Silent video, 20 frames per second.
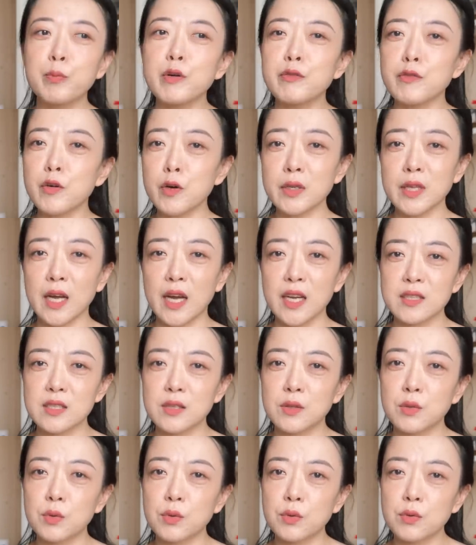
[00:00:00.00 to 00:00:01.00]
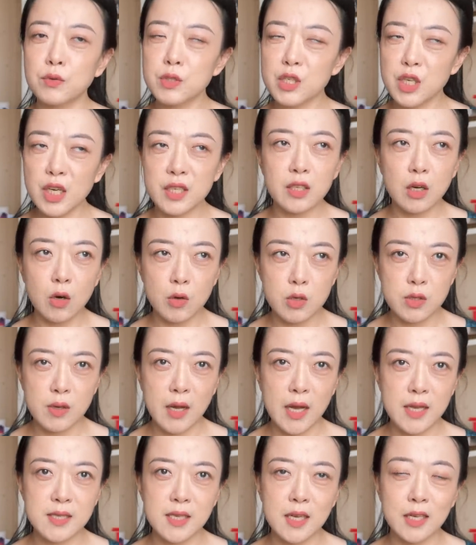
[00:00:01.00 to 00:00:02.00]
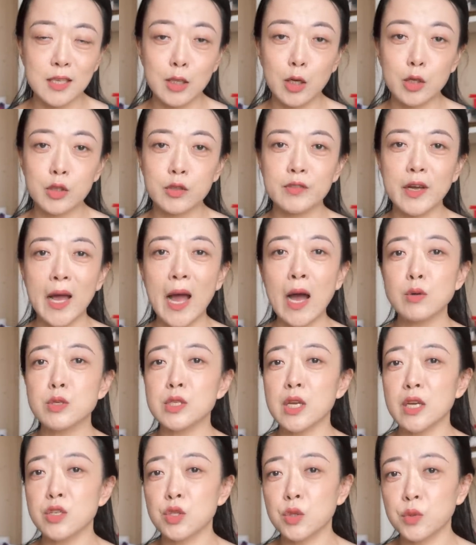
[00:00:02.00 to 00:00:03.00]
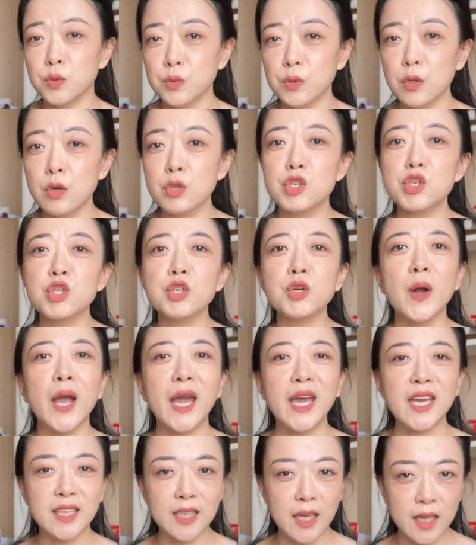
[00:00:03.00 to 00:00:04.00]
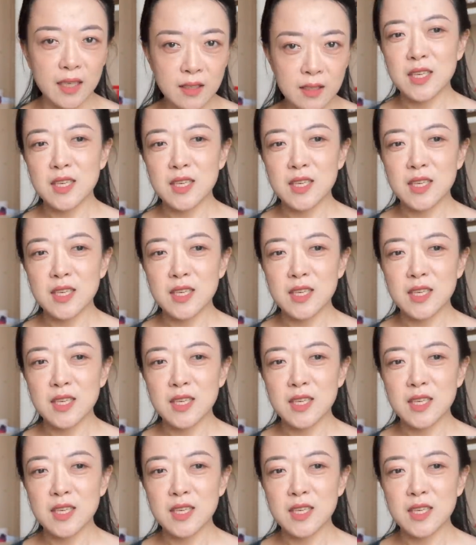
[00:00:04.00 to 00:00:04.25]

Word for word: Before that, China also has a lot of outside school training